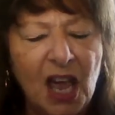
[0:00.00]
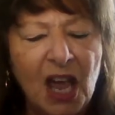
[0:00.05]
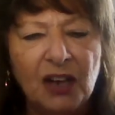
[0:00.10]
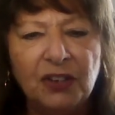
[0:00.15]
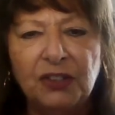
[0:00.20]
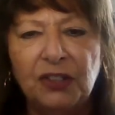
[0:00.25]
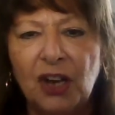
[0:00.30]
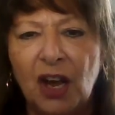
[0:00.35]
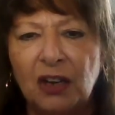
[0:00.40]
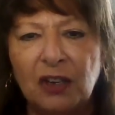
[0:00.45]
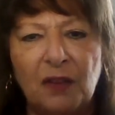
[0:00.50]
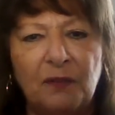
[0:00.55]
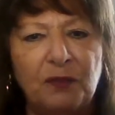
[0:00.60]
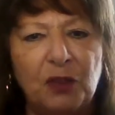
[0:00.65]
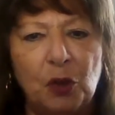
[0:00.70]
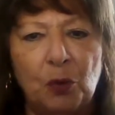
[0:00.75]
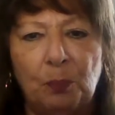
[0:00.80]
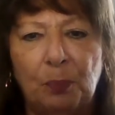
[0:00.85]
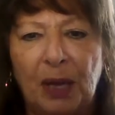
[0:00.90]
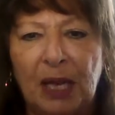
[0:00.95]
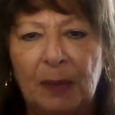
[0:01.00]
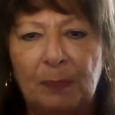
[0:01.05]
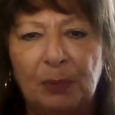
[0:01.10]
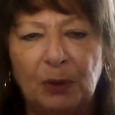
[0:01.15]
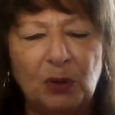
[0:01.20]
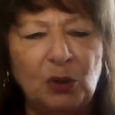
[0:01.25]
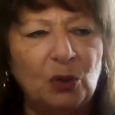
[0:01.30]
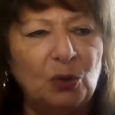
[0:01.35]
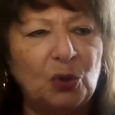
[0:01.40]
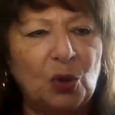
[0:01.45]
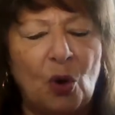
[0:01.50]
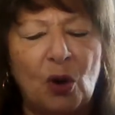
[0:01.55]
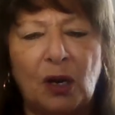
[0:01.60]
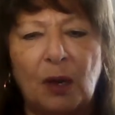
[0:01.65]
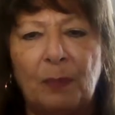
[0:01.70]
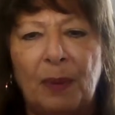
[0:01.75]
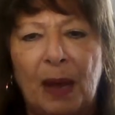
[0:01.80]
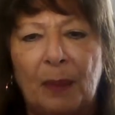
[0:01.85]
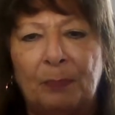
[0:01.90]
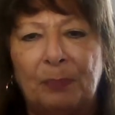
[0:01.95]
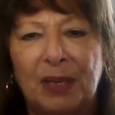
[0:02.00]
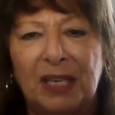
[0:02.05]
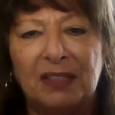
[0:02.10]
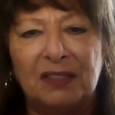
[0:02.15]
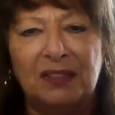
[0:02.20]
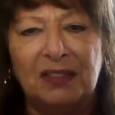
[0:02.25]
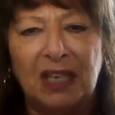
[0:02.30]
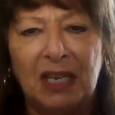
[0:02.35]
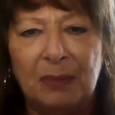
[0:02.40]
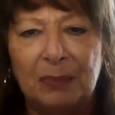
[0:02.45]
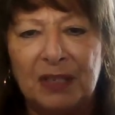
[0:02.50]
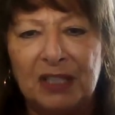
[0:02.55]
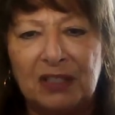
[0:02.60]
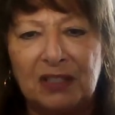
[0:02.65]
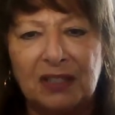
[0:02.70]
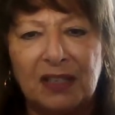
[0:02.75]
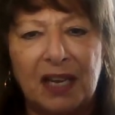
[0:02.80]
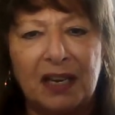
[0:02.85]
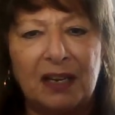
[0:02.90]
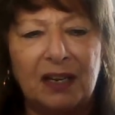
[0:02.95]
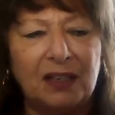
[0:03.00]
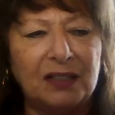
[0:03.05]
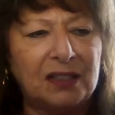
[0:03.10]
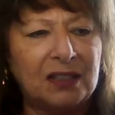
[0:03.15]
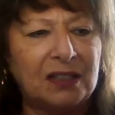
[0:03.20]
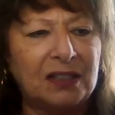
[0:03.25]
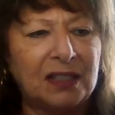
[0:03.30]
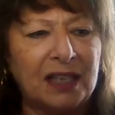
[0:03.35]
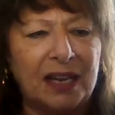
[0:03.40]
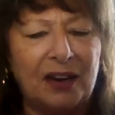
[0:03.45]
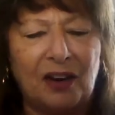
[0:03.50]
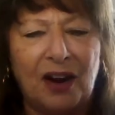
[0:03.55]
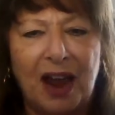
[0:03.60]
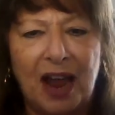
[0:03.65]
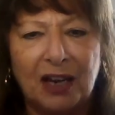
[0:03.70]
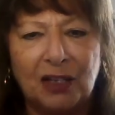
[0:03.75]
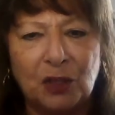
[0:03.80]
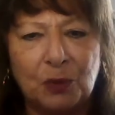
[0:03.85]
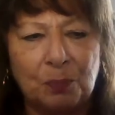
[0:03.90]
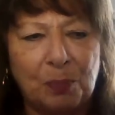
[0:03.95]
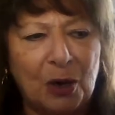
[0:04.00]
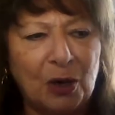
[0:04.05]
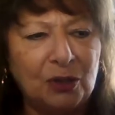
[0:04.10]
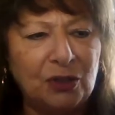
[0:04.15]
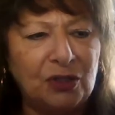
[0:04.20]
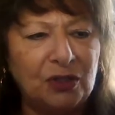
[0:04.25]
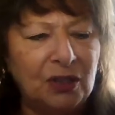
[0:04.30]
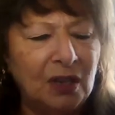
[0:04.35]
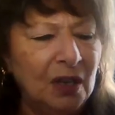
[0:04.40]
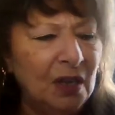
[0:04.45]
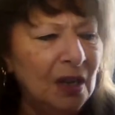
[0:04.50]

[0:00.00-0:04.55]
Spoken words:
None of you people. You talk about being demon slayer experts.